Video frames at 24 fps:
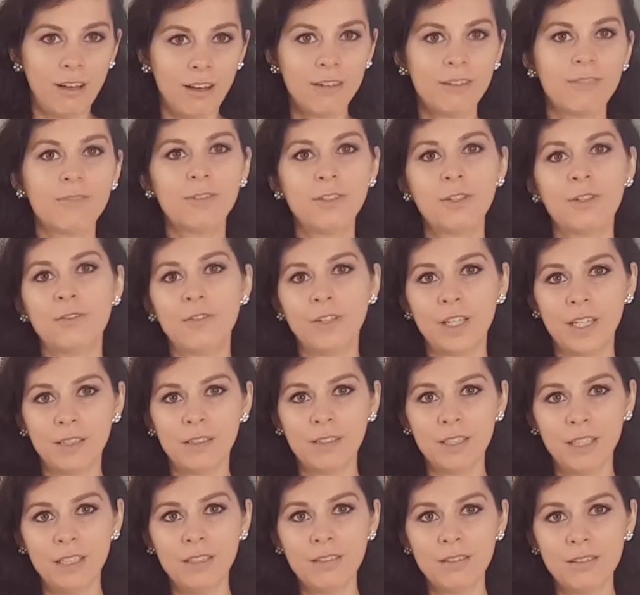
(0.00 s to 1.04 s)
of nerve
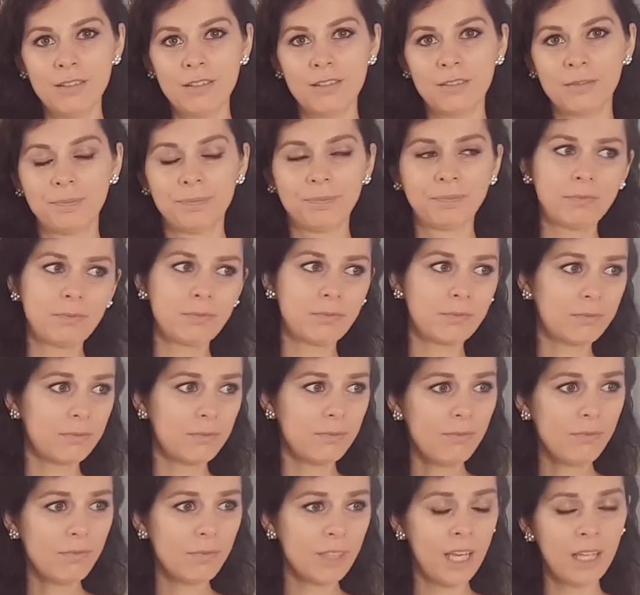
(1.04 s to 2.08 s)
endings,
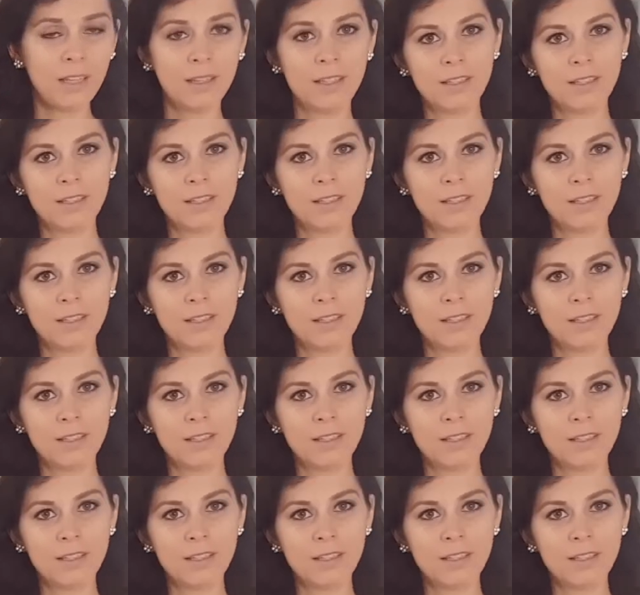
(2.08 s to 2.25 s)
and